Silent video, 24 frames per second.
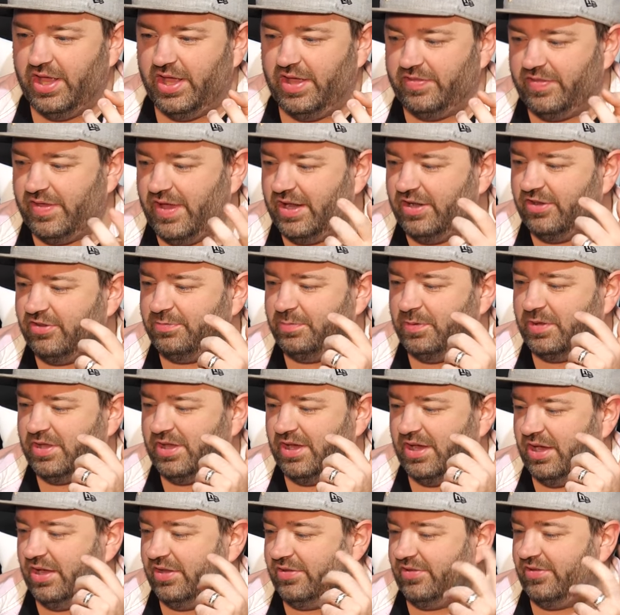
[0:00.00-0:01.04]
and that is
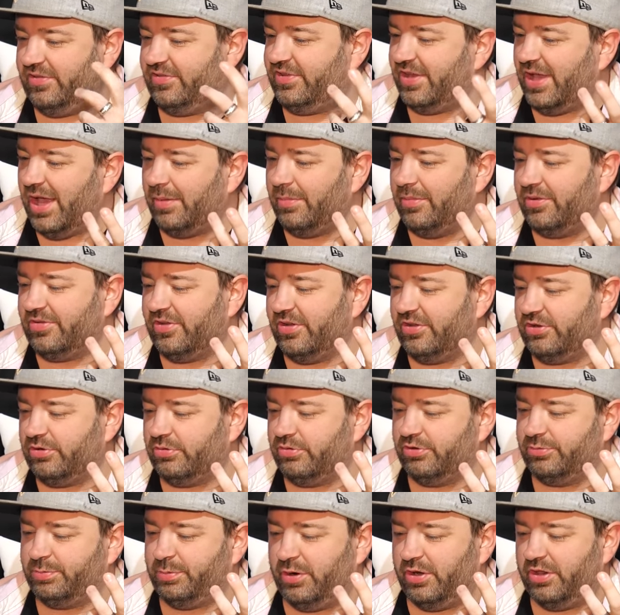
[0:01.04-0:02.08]
because Samus Hunter
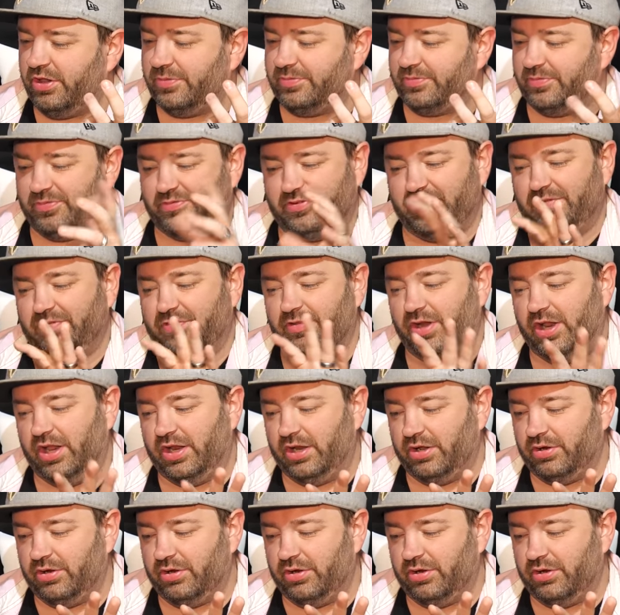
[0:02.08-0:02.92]
was putting up some stuff today.